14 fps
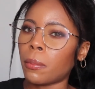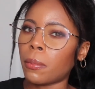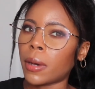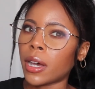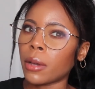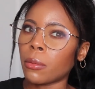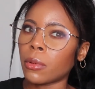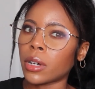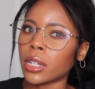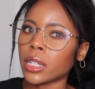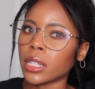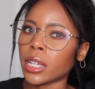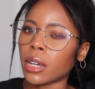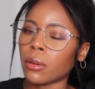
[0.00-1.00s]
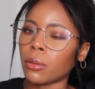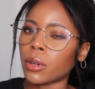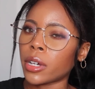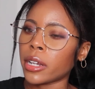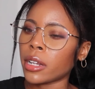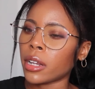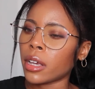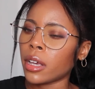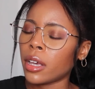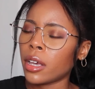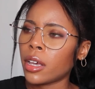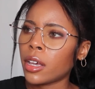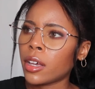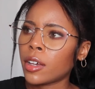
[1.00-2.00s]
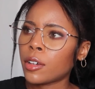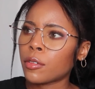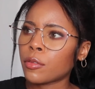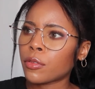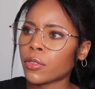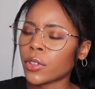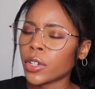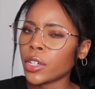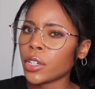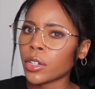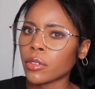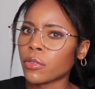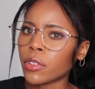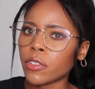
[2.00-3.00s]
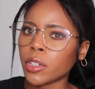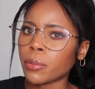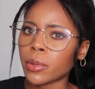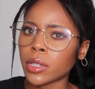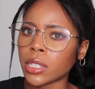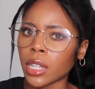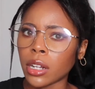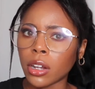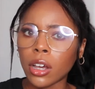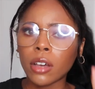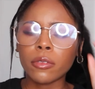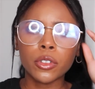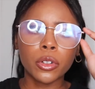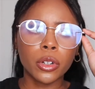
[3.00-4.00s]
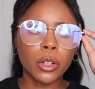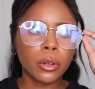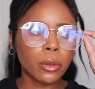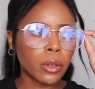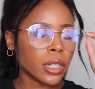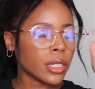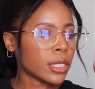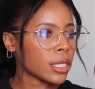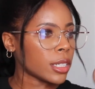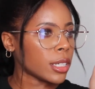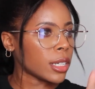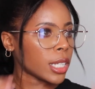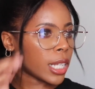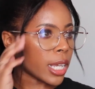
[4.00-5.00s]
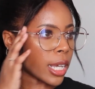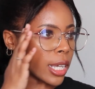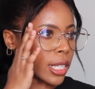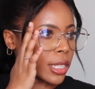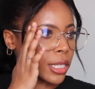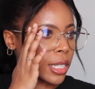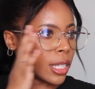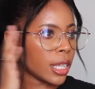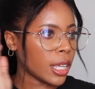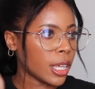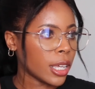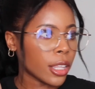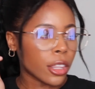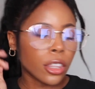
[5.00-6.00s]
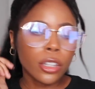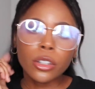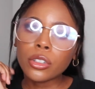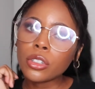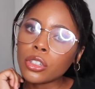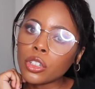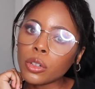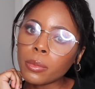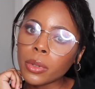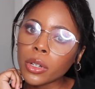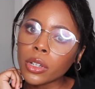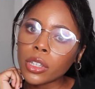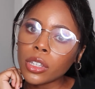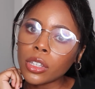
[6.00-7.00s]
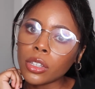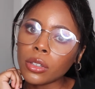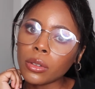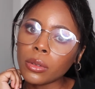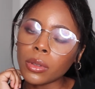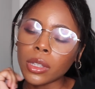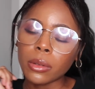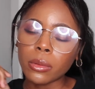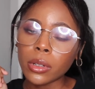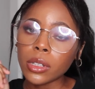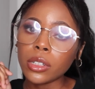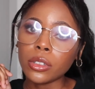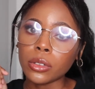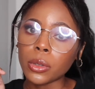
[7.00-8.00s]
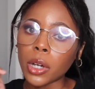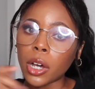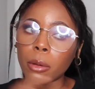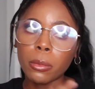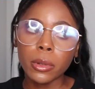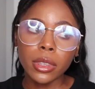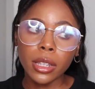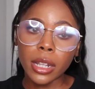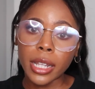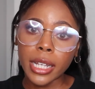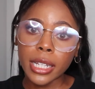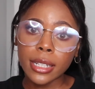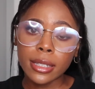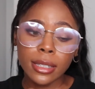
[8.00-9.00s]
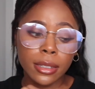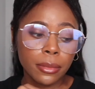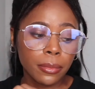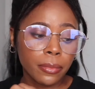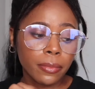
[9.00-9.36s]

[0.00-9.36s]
buy one, get one free or 50% off during quarantine. And they're super cute. They really do help with the lights